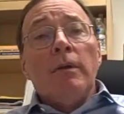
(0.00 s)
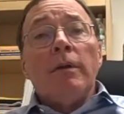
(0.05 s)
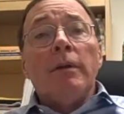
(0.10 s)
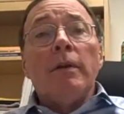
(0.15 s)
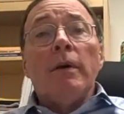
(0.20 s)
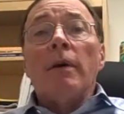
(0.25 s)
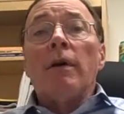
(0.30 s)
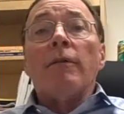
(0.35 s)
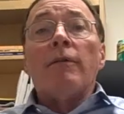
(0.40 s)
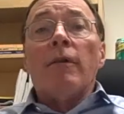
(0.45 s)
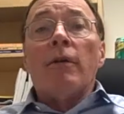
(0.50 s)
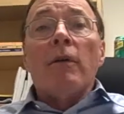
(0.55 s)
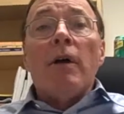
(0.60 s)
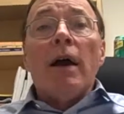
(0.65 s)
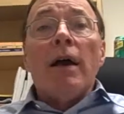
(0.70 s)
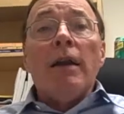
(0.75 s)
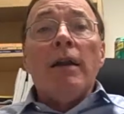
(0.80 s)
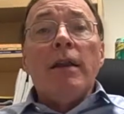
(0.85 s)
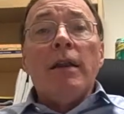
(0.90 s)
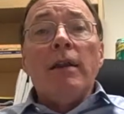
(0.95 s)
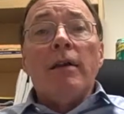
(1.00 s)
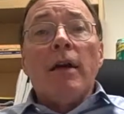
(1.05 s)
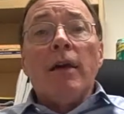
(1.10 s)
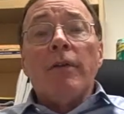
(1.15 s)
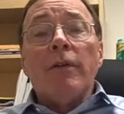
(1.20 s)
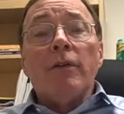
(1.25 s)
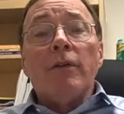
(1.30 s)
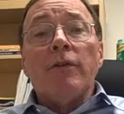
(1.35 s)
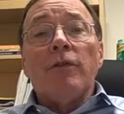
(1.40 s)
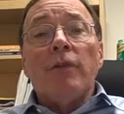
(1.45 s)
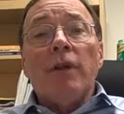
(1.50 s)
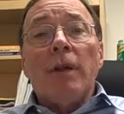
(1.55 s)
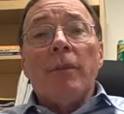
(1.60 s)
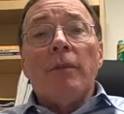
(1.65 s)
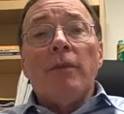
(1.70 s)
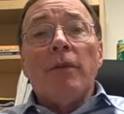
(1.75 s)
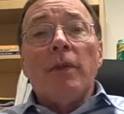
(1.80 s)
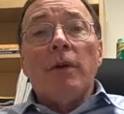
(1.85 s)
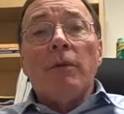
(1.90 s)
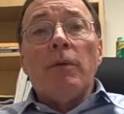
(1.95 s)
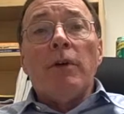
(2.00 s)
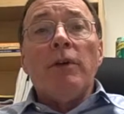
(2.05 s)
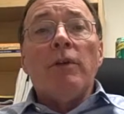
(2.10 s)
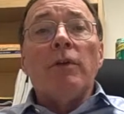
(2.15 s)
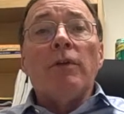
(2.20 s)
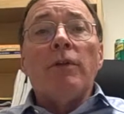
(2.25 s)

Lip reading: There are a variety of other steps that when you